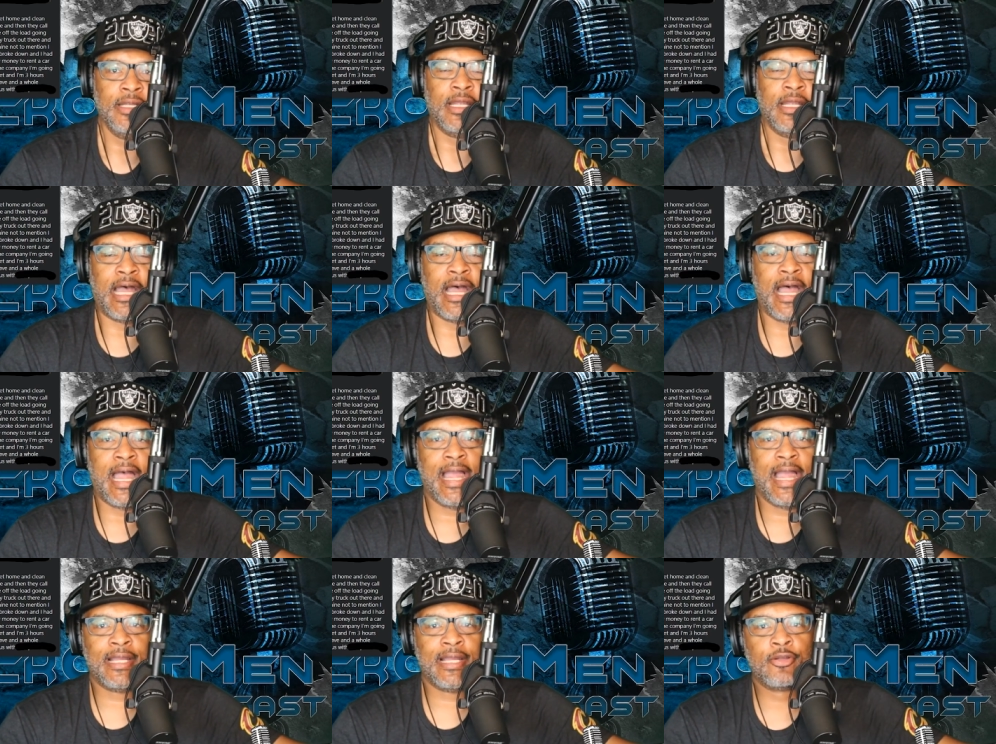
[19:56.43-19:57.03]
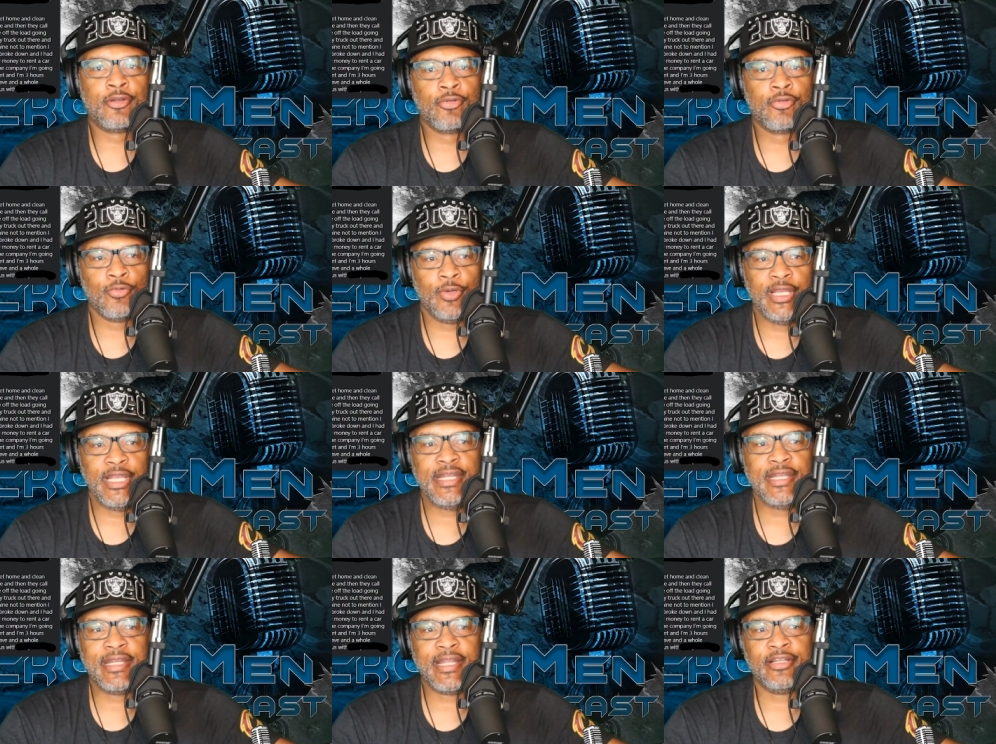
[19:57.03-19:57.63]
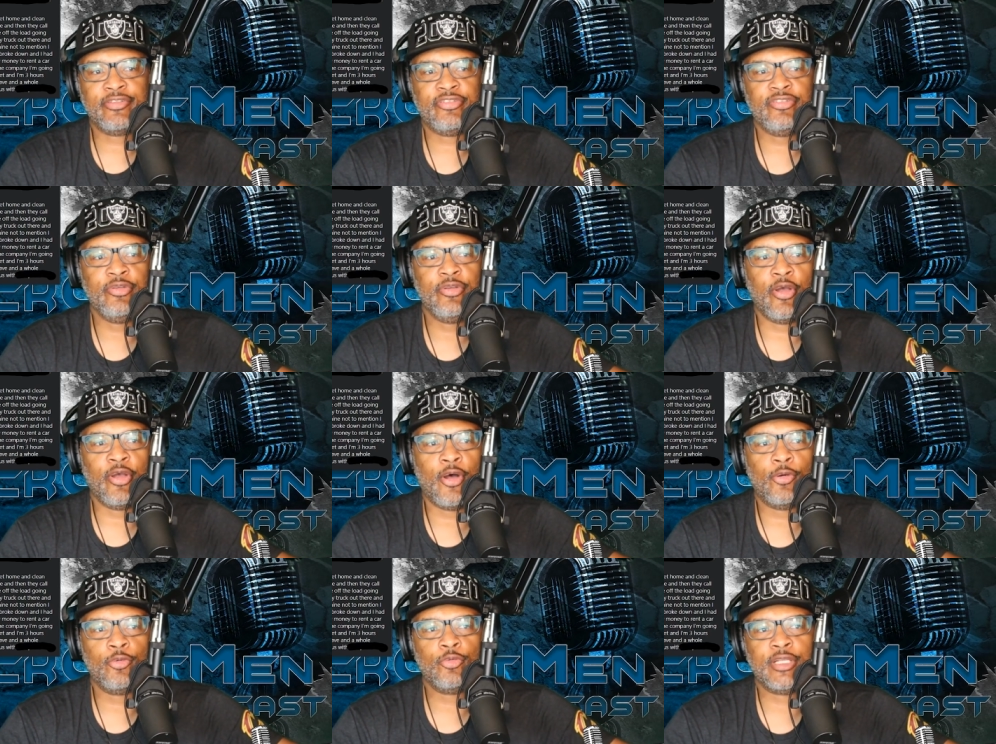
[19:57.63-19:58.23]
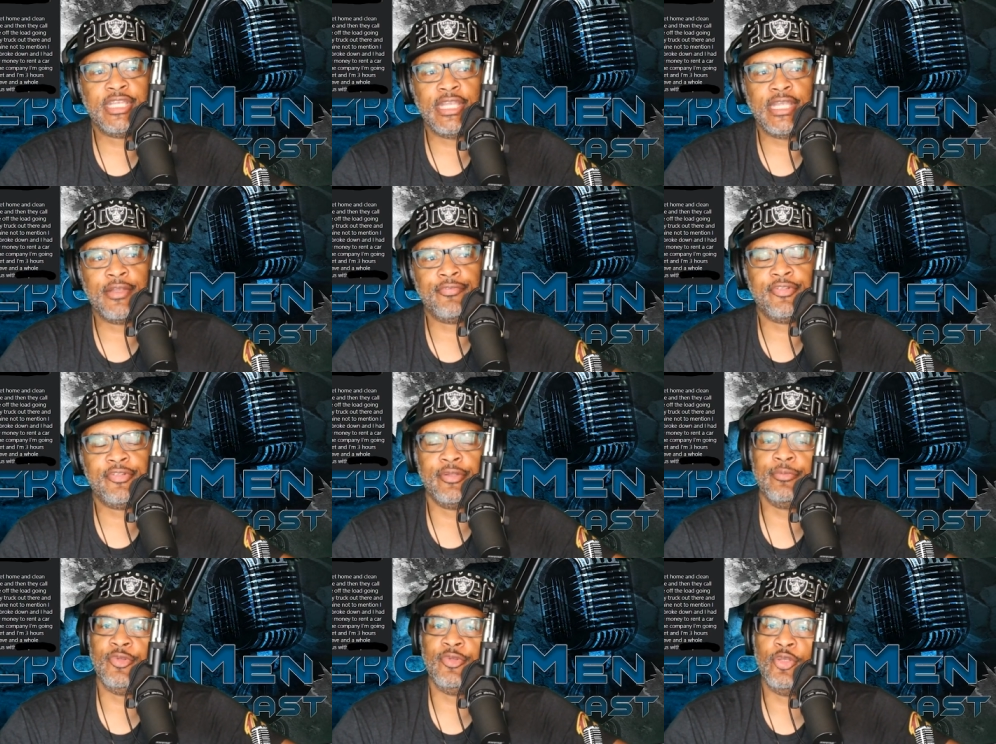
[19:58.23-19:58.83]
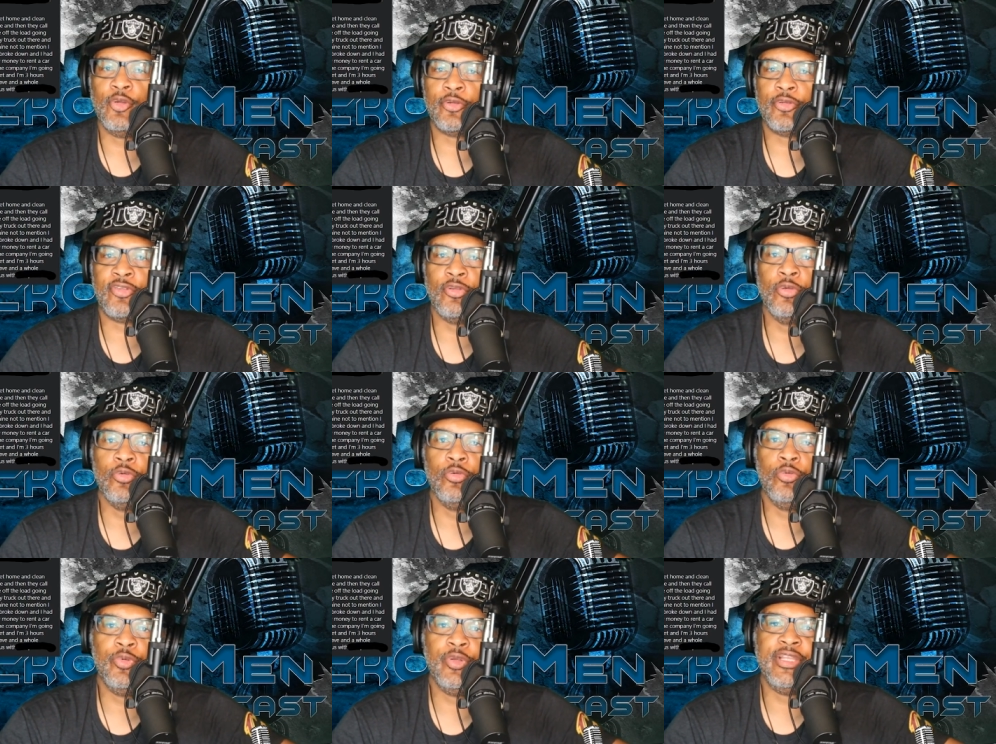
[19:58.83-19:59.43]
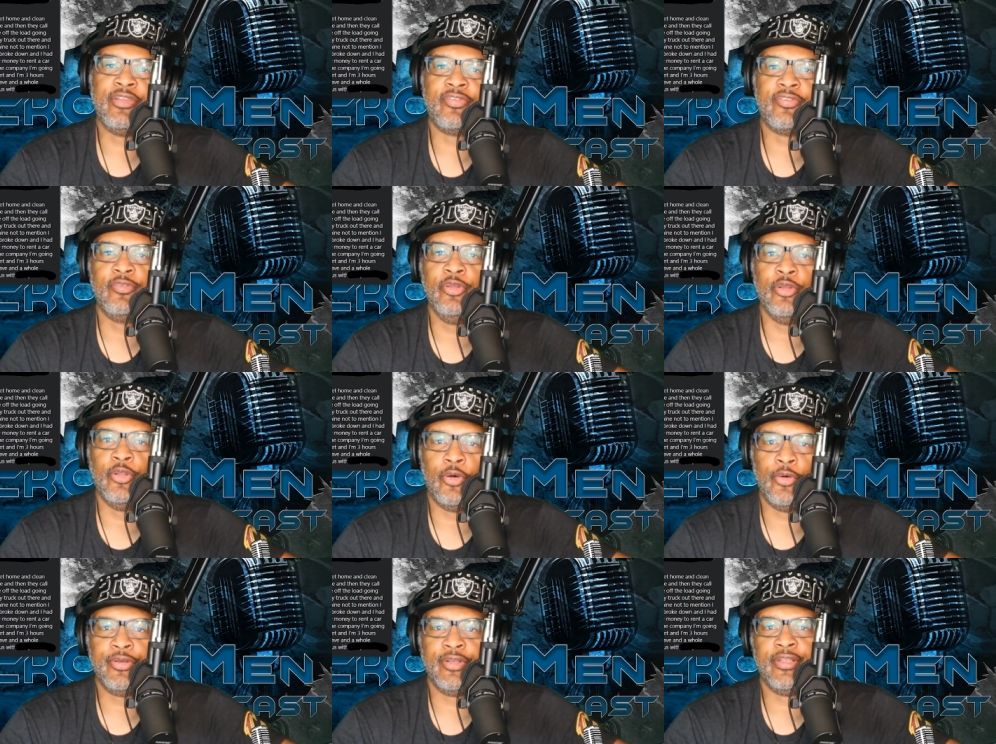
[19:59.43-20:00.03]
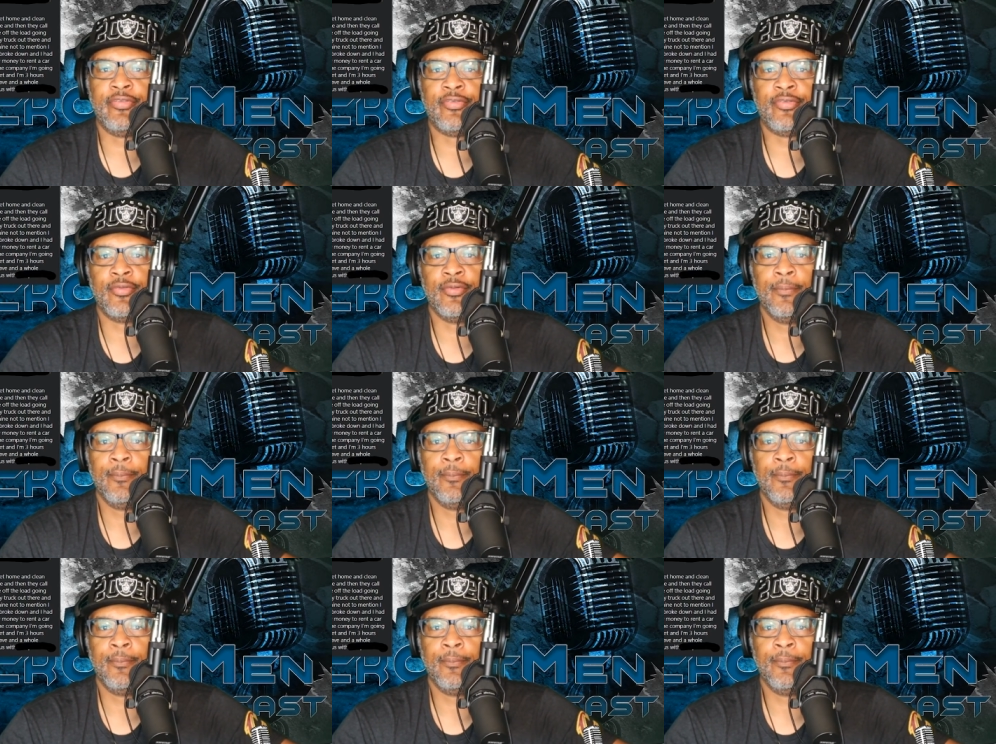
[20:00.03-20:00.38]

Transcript: I agree that you don't give them your two weeks notice